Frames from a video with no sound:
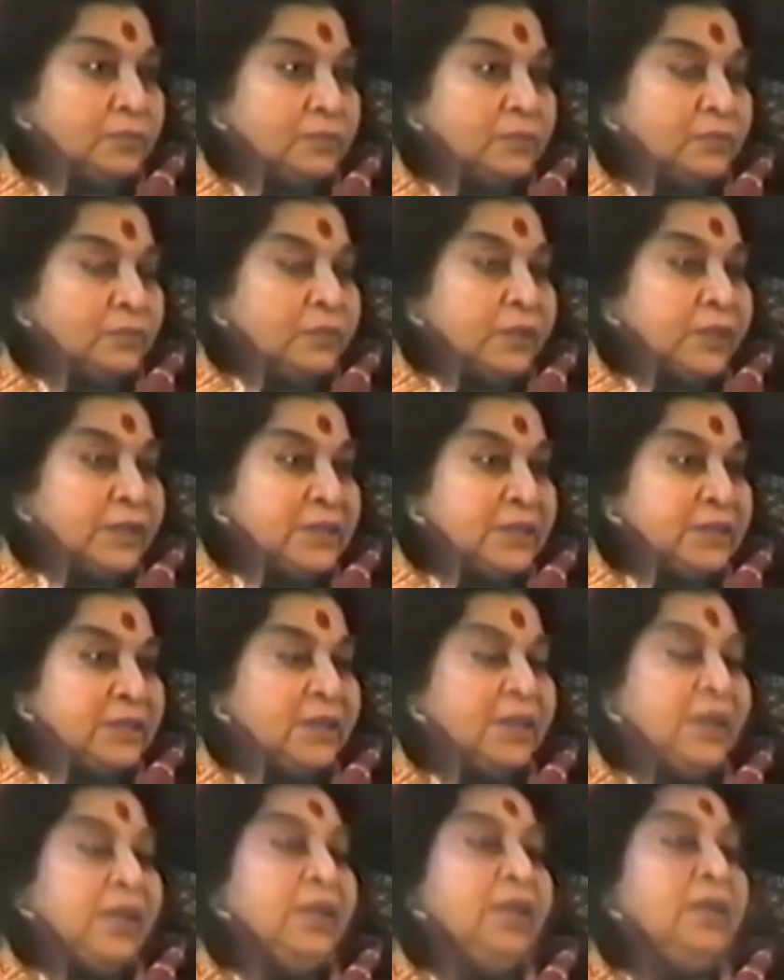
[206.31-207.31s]
first
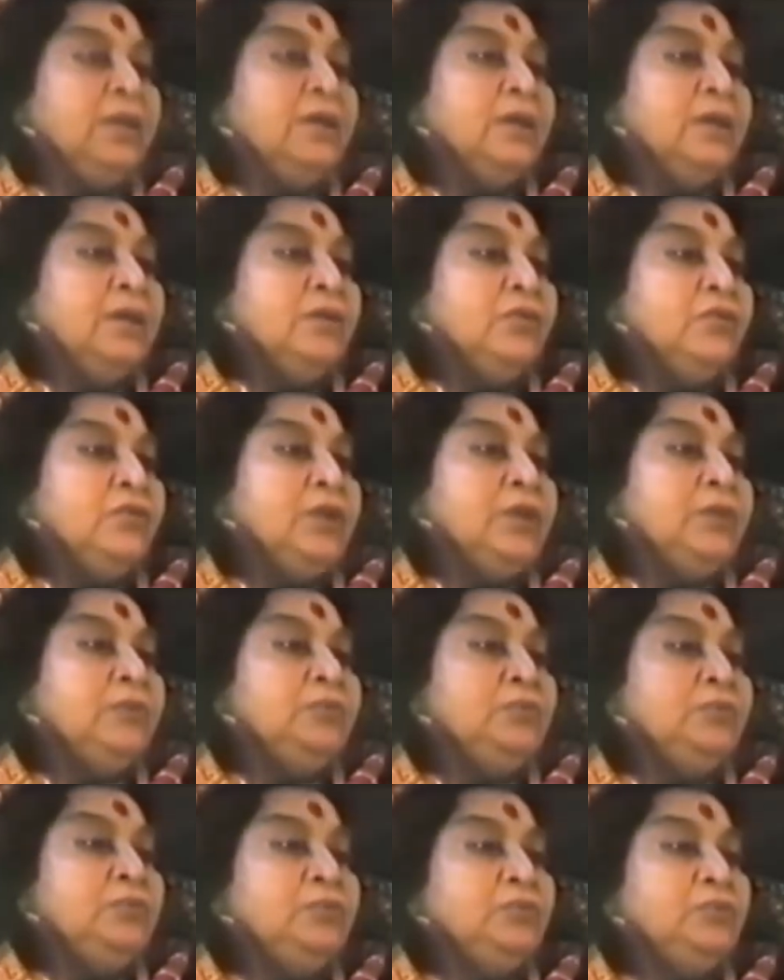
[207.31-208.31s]
thing you have
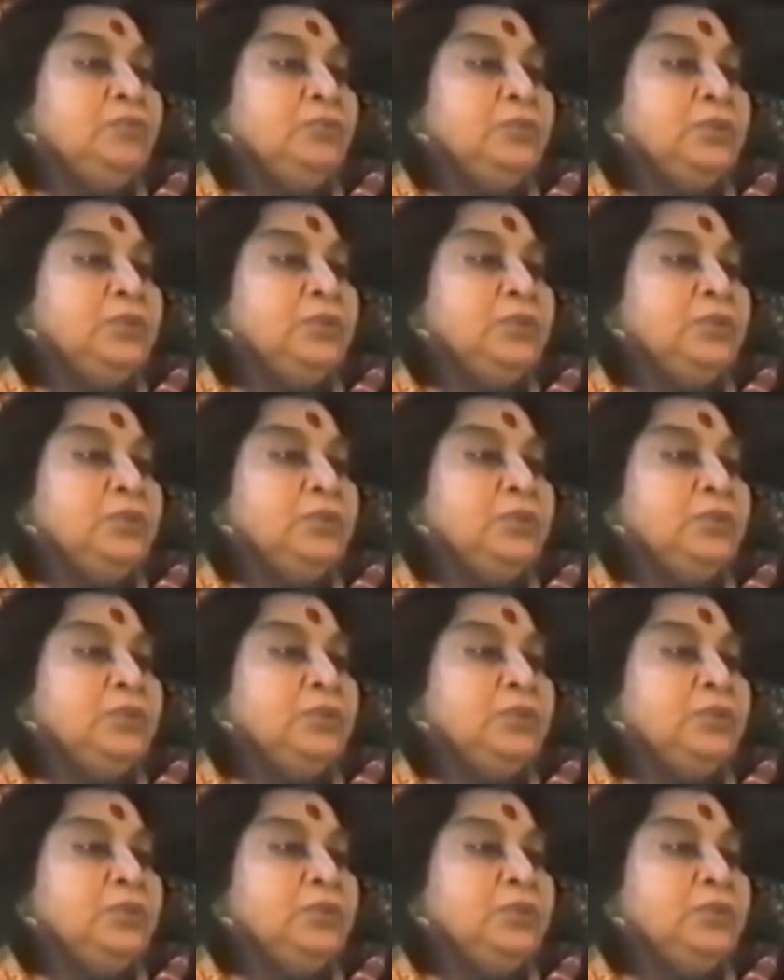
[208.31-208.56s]
to do